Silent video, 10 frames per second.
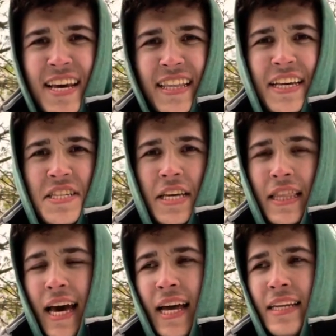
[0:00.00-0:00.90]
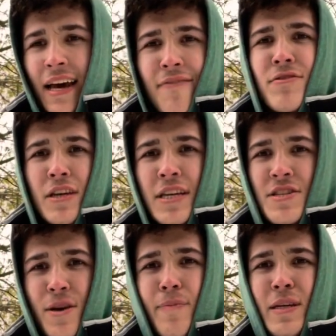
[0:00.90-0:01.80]
things like that definitely is
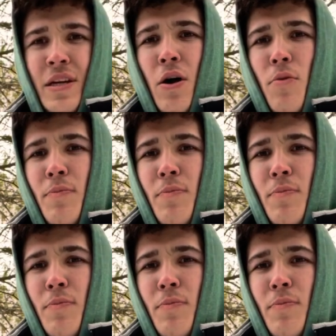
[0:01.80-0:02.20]
something to note.